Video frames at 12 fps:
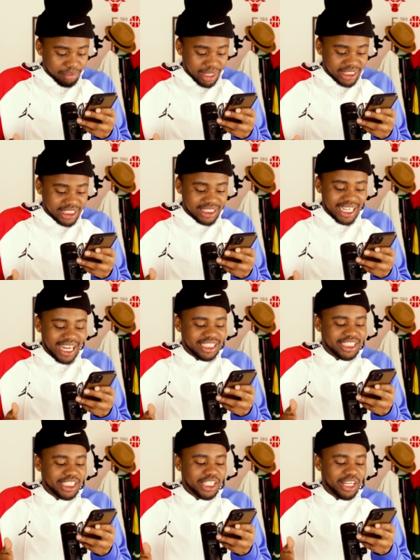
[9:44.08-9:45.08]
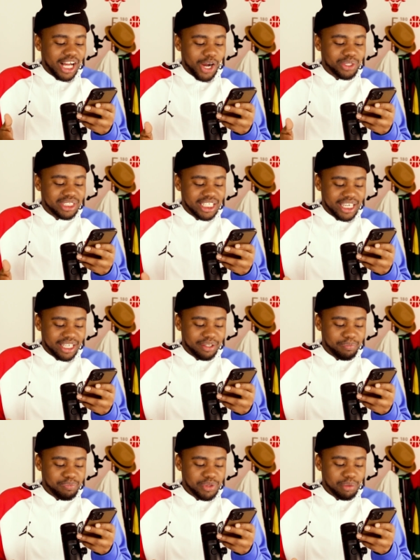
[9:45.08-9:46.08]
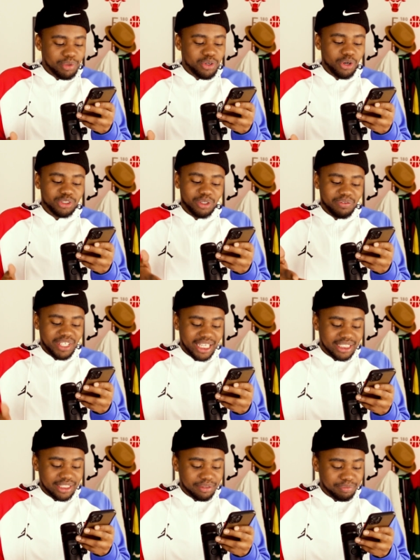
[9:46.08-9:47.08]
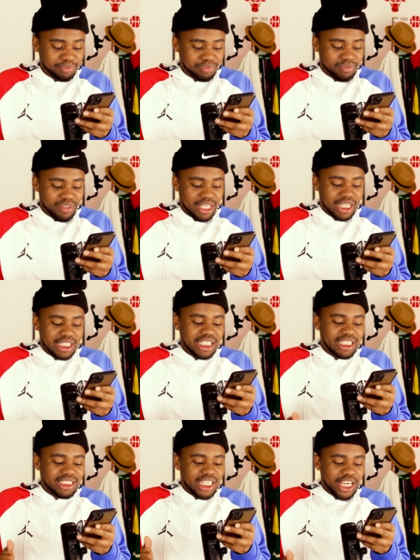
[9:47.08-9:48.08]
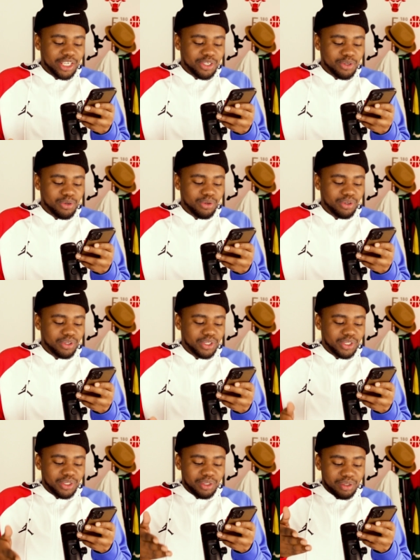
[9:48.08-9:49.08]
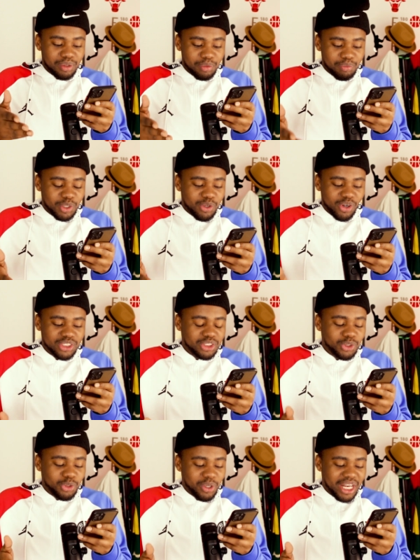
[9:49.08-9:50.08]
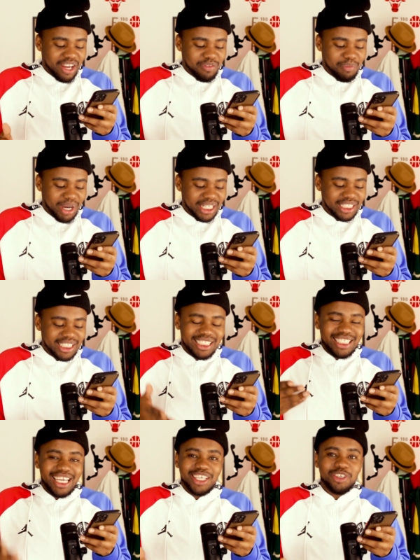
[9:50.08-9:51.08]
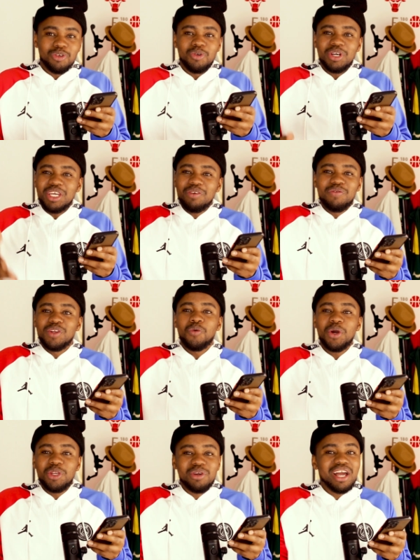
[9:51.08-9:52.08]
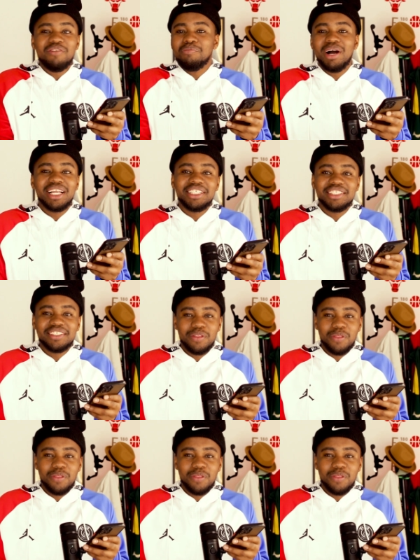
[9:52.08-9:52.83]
Majita are single out there because of that. They take you because you don't have money. They take you even when you have money.